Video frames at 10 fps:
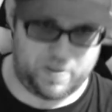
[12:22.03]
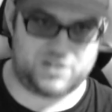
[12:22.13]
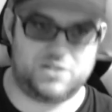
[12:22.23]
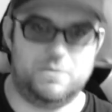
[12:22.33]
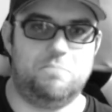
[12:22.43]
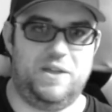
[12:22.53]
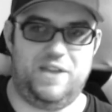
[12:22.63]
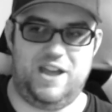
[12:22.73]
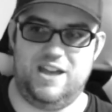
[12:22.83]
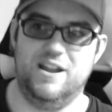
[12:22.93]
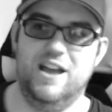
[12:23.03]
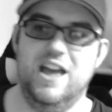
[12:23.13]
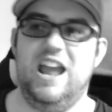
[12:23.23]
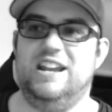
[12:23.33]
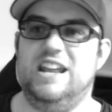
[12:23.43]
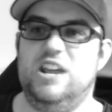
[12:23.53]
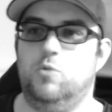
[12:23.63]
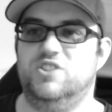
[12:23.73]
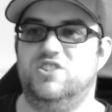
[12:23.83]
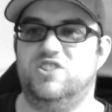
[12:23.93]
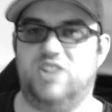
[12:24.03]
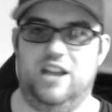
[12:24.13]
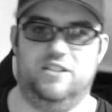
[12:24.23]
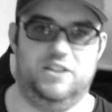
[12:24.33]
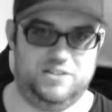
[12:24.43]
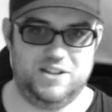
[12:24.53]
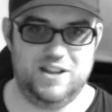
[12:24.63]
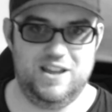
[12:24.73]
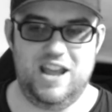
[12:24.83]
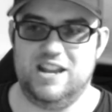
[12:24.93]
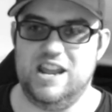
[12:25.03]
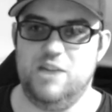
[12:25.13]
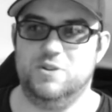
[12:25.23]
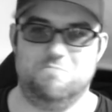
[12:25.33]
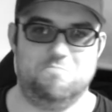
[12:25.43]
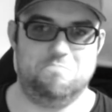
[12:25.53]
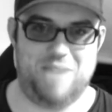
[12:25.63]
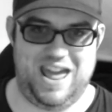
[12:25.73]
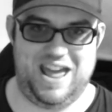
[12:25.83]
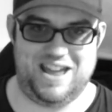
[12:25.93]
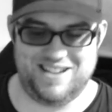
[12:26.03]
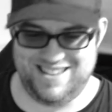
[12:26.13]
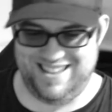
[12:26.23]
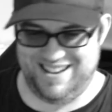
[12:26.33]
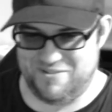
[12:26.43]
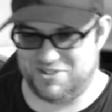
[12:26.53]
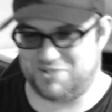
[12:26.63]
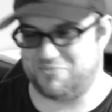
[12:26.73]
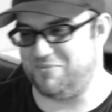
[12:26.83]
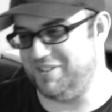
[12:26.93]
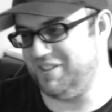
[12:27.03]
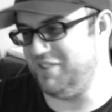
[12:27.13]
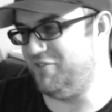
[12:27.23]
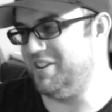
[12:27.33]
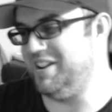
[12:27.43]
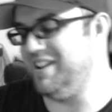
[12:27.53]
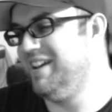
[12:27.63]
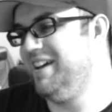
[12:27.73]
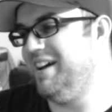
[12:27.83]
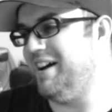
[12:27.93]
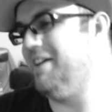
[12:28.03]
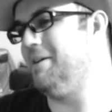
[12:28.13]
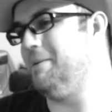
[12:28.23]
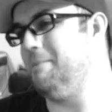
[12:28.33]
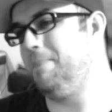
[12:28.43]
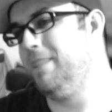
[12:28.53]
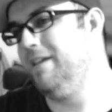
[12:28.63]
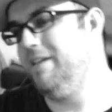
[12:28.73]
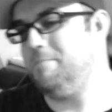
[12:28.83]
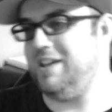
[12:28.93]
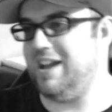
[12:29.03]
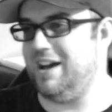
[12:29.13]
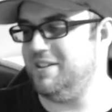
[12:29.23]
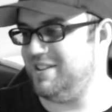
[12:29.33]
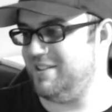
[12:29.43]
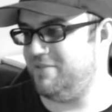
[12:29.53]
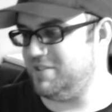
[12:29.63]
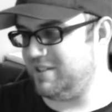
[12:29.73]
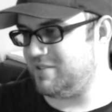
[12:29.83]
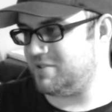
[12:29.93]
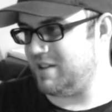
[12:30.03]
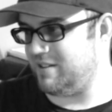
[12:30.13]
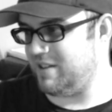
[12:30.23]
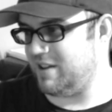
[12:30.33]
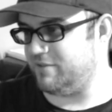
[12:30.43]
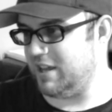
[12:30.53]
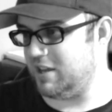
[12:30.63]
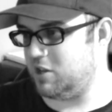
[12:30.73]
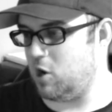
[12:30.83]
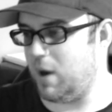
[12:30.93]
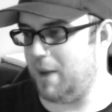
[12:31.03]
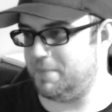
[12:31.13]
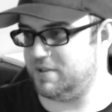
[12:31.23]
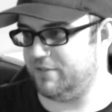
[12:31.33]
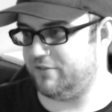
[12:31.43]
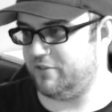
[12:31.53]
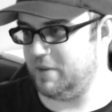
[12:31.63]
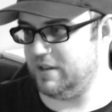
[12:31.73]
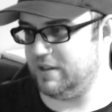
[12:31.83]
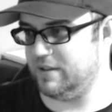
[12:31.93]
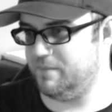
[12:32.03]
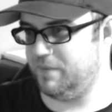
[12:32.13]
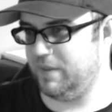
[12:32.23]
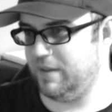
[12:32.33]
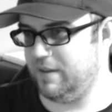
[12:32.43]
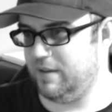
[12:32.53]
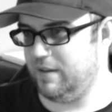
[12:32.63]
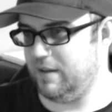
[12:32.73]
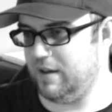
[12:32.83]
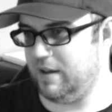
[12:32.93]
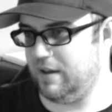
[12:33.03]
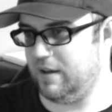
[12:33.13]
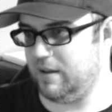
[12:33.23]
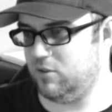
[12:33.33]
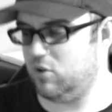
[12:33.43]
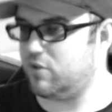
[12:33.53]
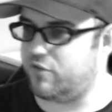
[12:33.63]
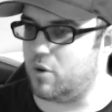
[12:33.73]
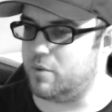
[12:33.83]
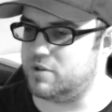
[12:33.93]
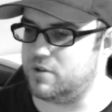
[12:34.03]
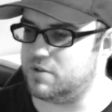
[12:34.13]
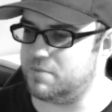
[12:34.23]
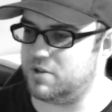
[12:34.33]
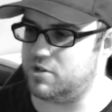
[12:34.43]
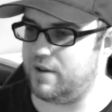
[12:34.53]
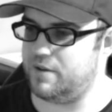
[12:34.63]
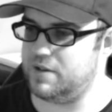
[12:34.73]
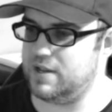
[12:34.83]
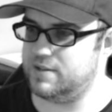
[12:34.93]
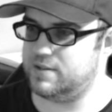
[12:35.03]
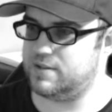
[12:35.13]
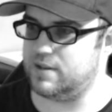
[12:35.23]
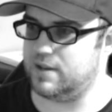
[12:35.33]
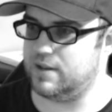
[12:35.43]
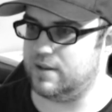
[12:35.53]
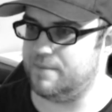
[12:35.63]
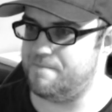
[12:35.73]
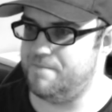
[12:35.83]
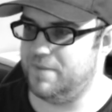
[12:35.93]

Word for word: picks him up by the head, and he was silent and he was mad. it was really funny. Um, but yeah, it, it, feels like there's not a lot of like co-op stuff for me to uh, look forward to as much nowadays. Um,